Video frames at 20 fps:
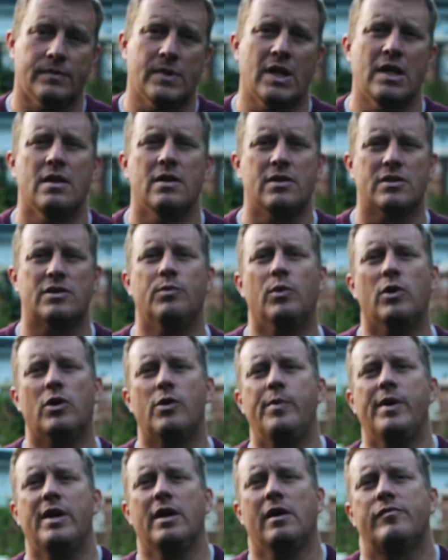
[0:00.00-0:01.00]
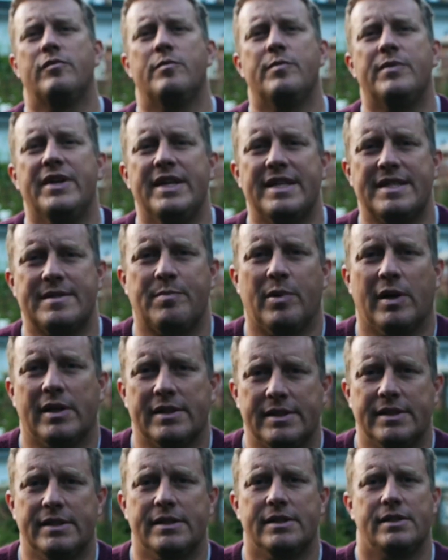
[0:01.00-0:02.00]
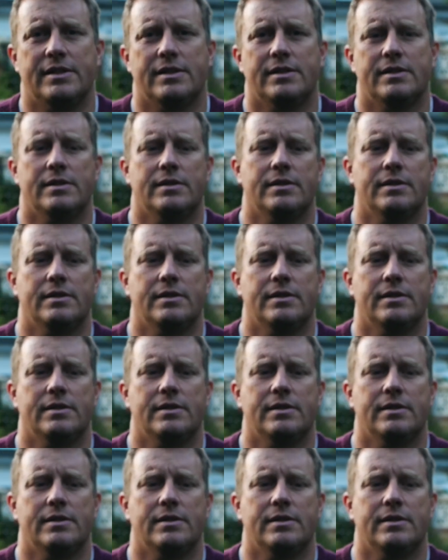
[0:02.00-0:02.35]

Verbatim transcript: So, what can we learn from this passage?